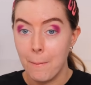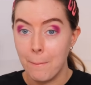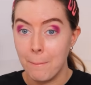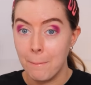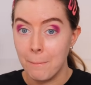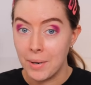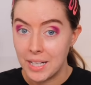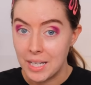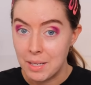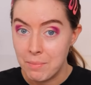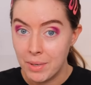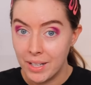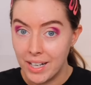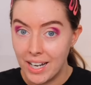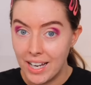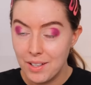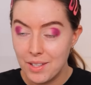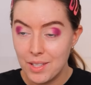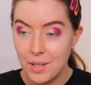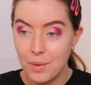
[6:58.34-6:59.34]
money
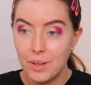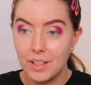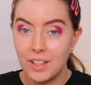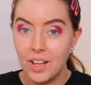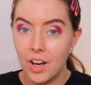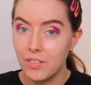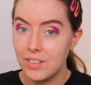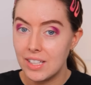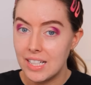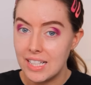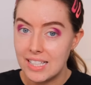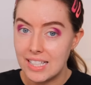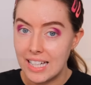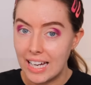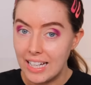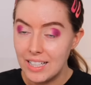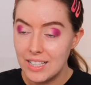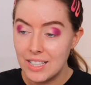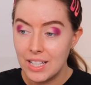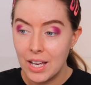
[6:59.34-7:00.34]
money. So a lot of these
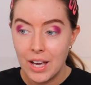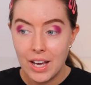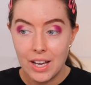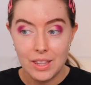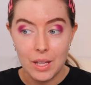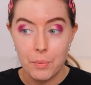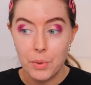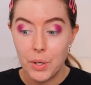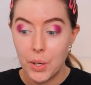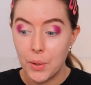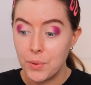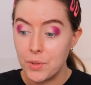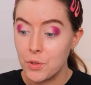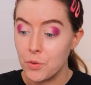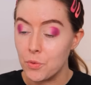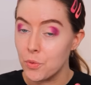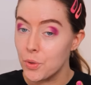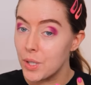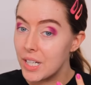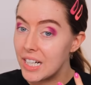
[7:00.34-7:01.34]
dates, they were going
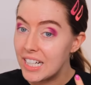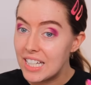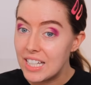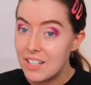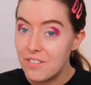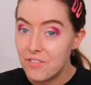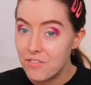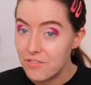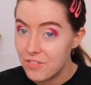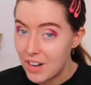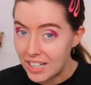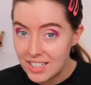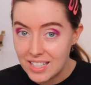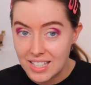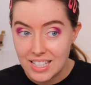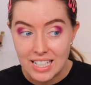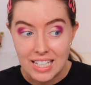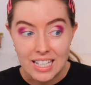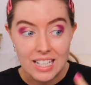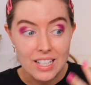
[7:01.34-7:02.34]
to really
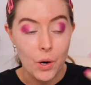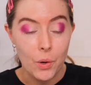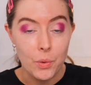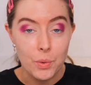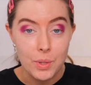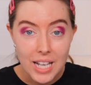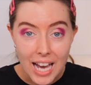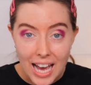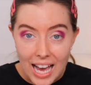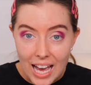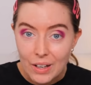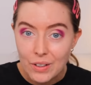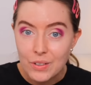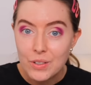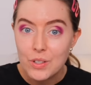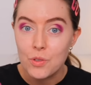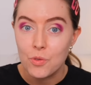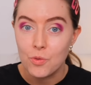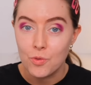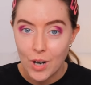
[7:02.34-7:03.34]
fancy
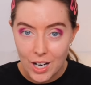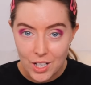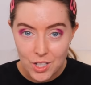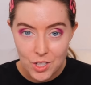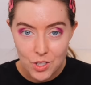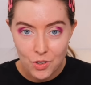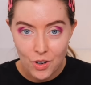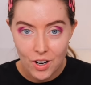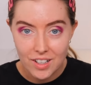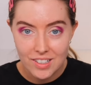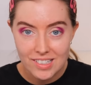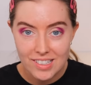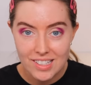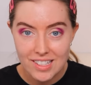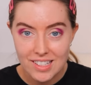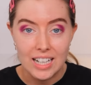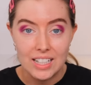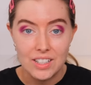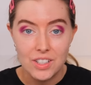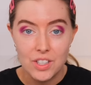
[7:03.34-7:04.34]
hotels and
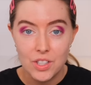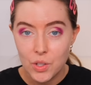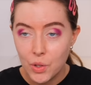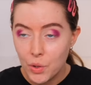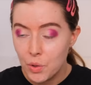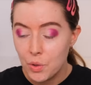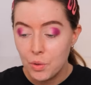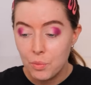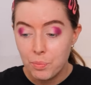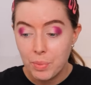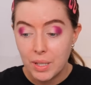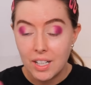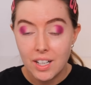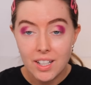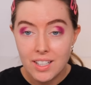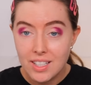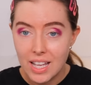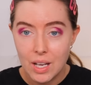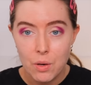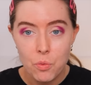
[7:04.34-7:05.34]
restaurants. And soon,
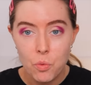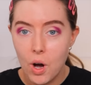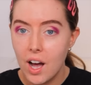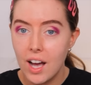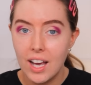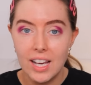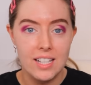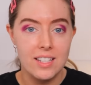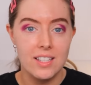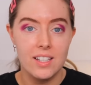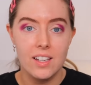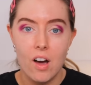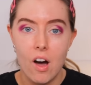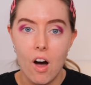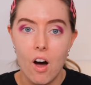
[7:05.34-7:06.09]
because they were hitting it